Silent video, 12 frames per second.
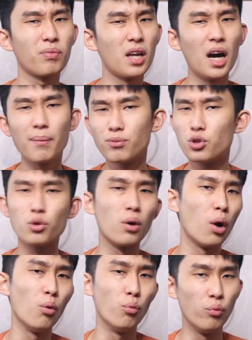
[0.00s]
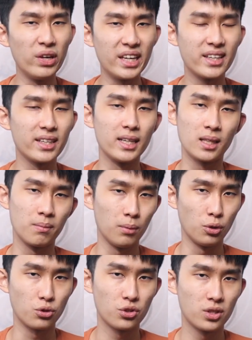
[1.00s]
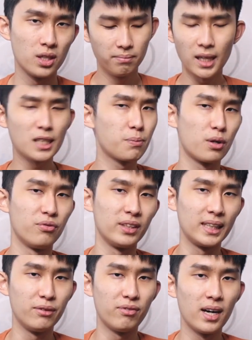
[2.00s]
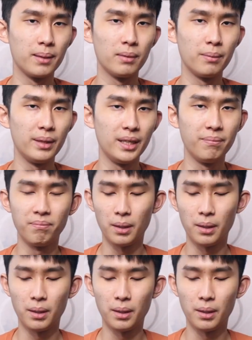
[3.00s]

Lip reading: up to a week at most. That's perfectly fine by me.